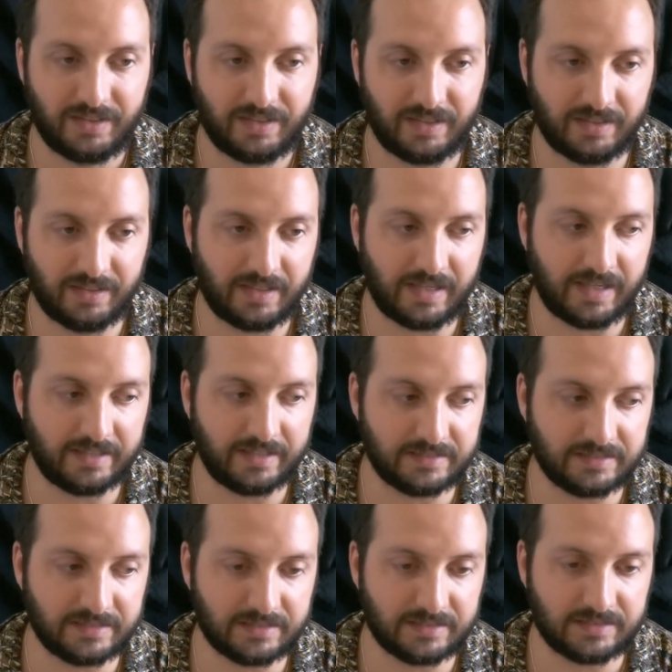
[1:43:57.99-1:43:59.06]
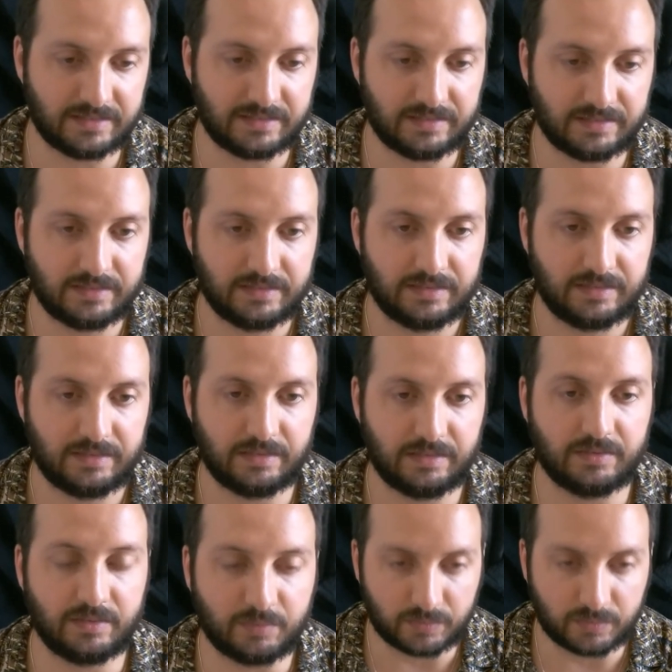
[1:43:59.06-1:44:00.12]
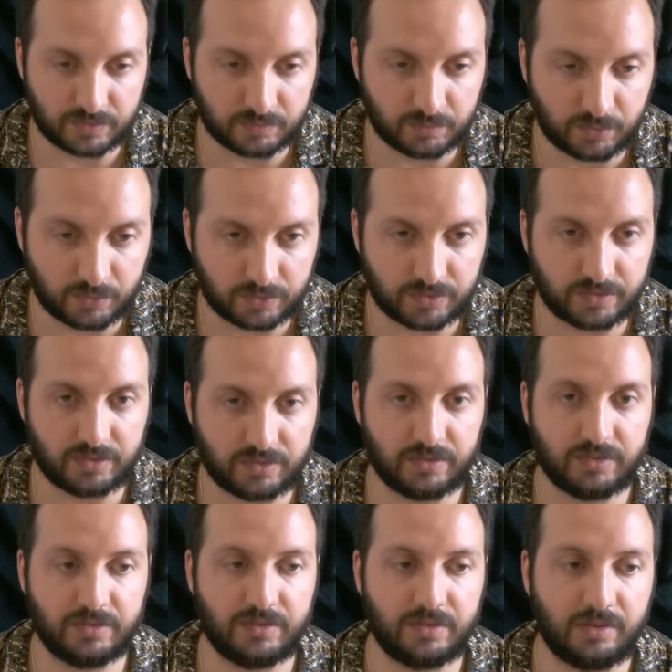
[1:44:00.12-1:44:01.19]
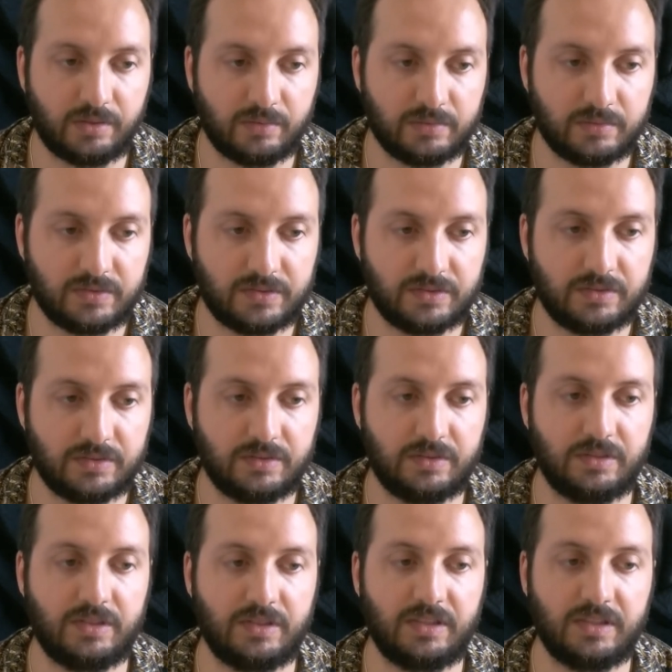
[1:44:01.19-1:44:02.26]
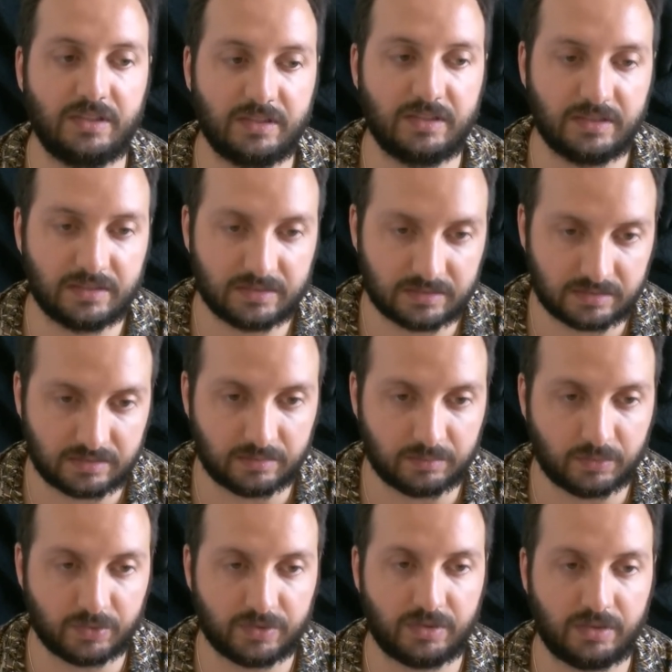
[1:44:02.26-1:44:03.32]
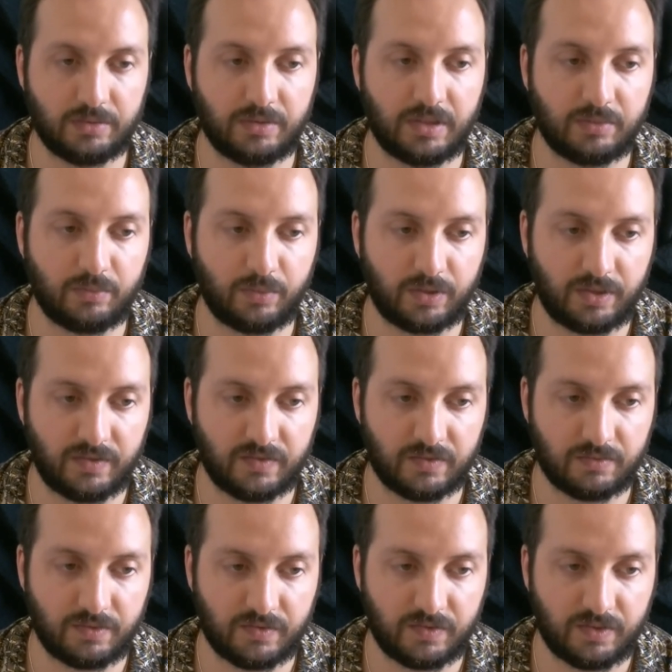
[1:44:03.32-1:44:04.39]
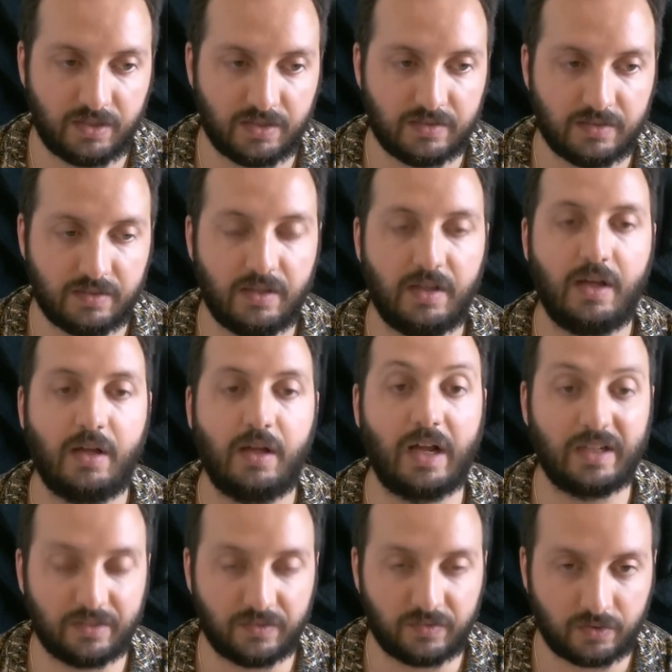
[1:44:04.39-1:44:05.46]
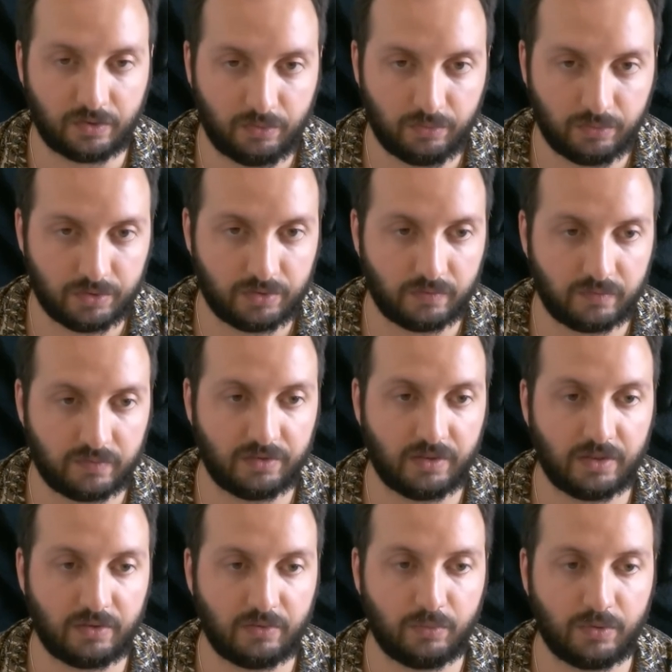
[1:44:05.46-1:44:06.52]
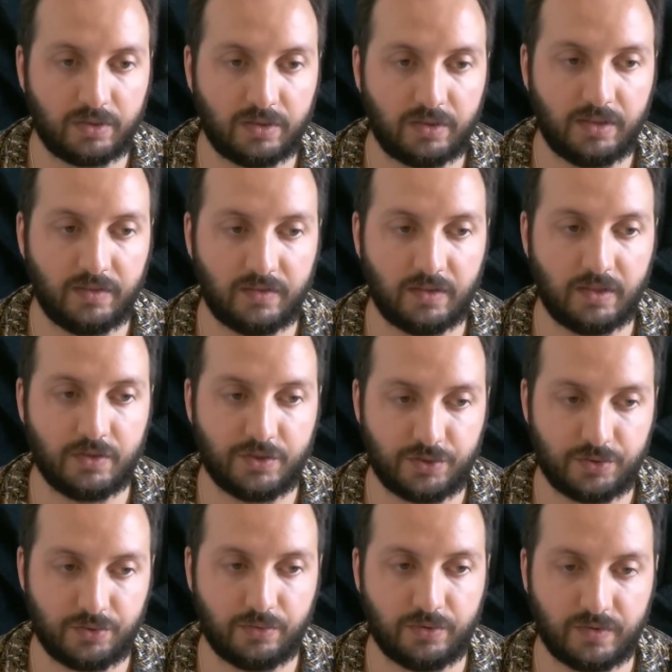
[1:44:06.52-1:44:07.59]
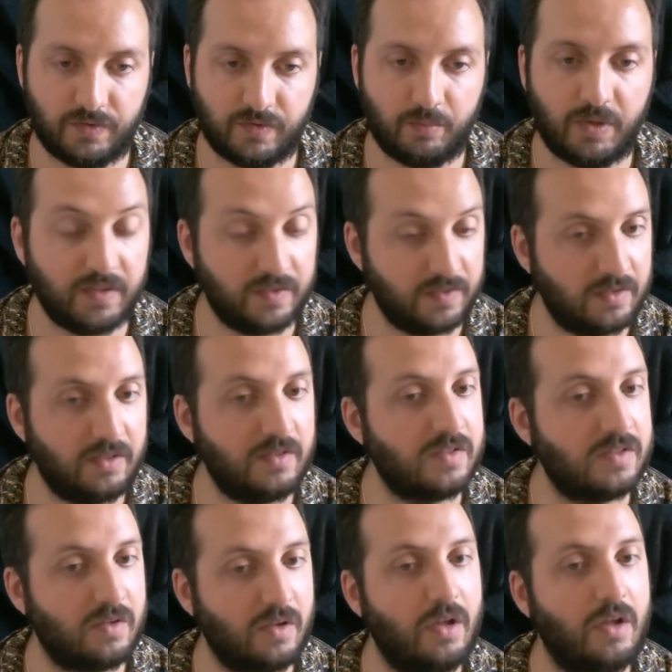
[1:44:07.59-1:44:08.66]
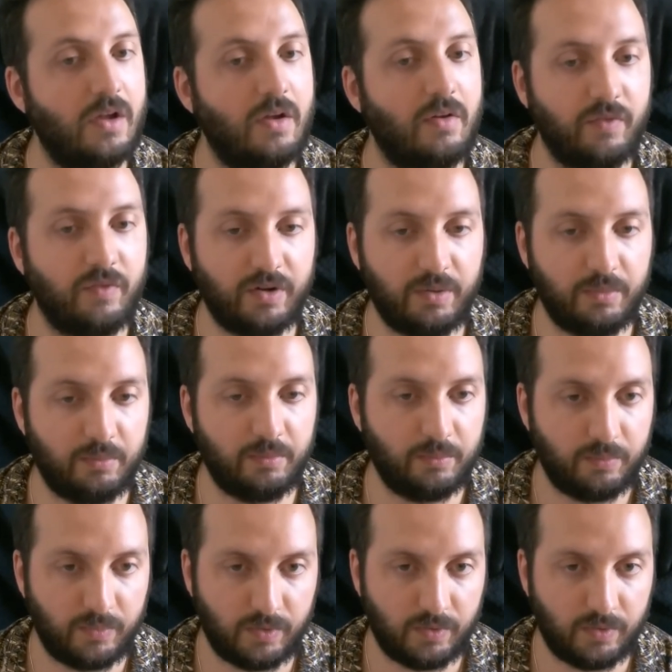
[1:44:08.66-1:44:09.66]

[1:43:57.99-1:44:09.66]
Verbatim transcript: and the, the the more the nodes the the more the network is resilient and the security of the network is ensured by these very